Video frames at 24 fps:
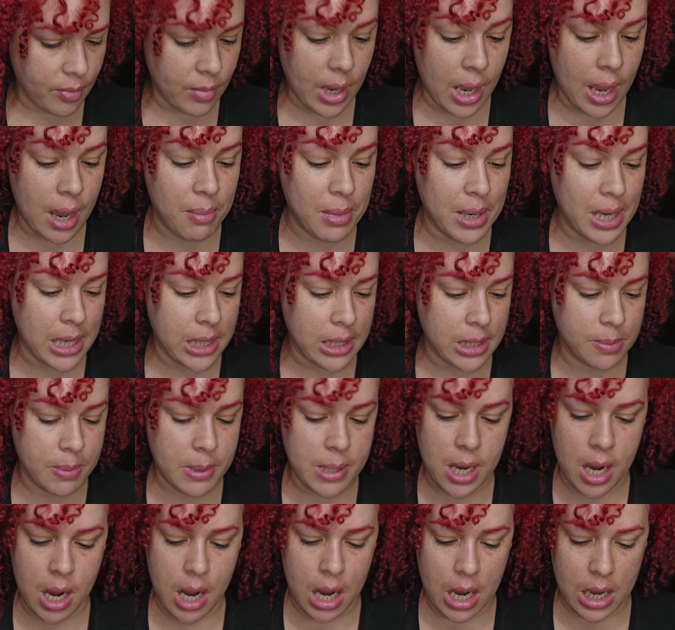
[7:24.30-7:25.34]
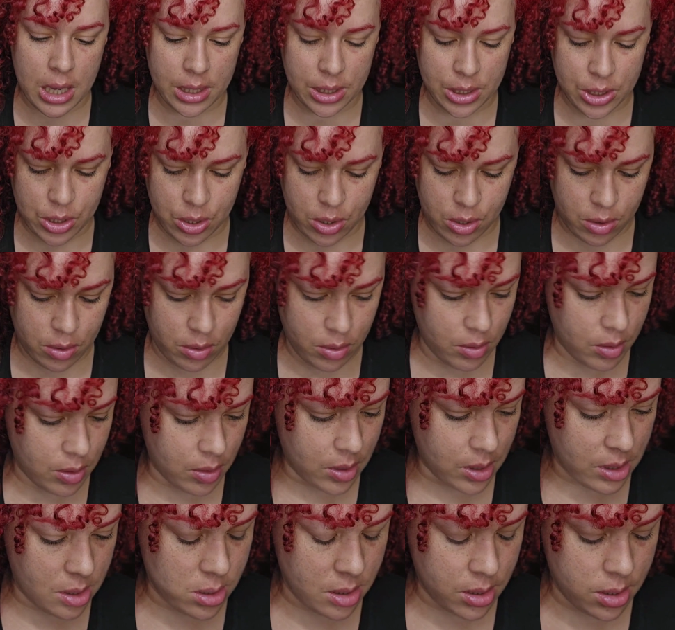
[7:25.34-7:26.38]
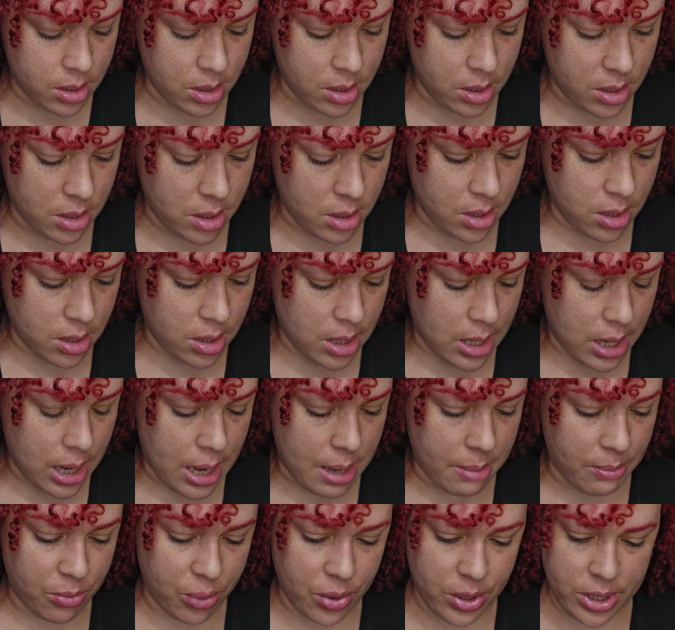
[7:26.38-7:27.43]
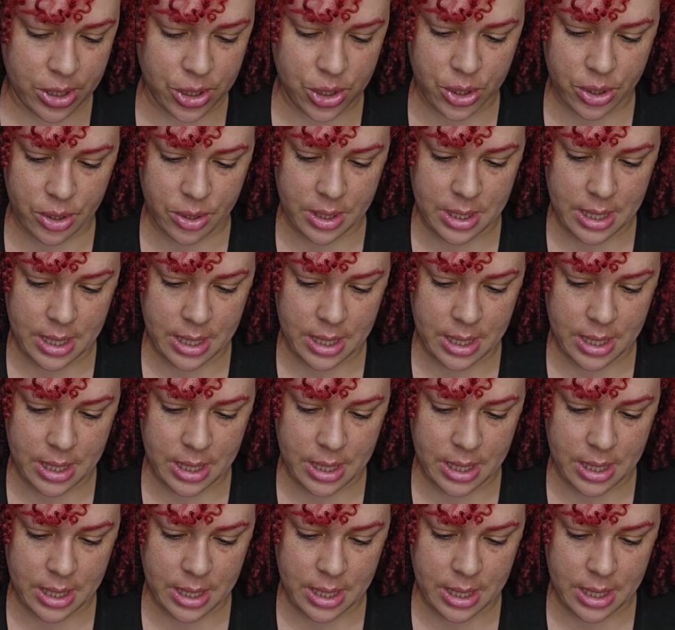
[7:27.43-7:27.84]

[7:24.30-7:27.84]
I mean, it's been hot, so I'm pretty sure